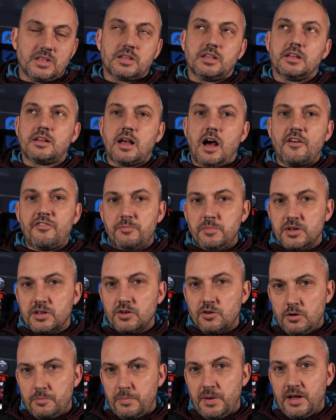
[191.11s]
the government
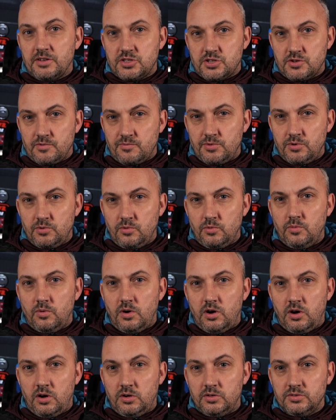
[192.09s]
are about to
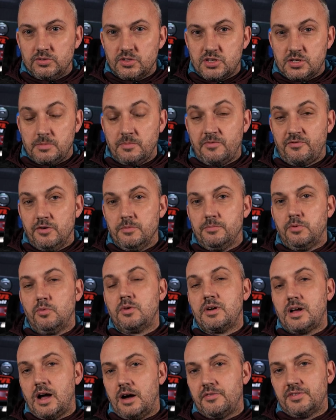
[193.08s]
rule on some football
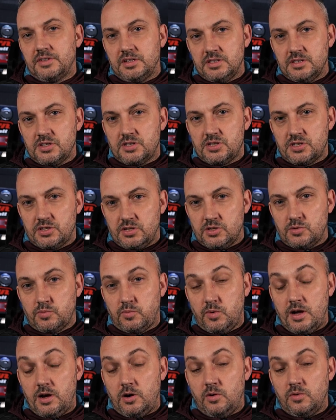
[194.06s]
governance as
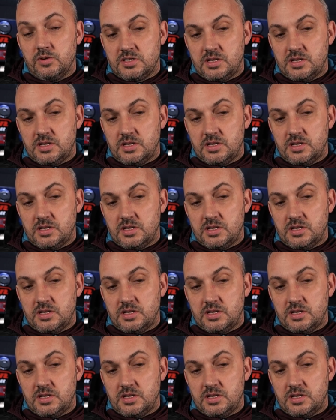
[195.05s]
well.